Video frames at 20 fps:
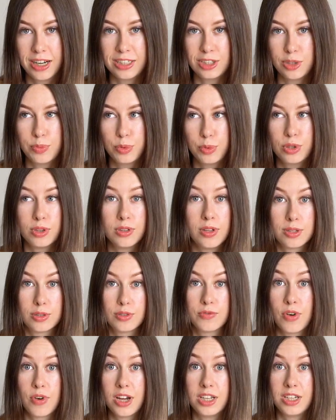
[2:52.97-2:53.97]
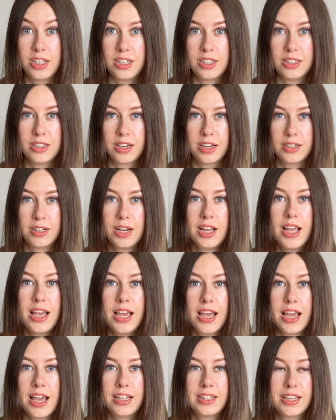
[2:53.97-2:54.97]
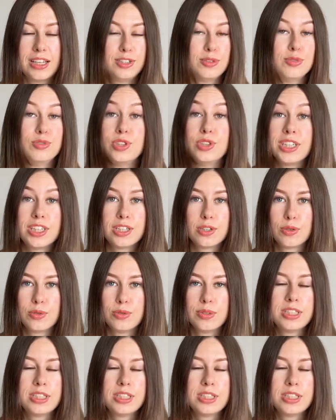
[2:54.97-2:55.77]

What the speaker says: and you put lots of honey in there, and then you drink it all.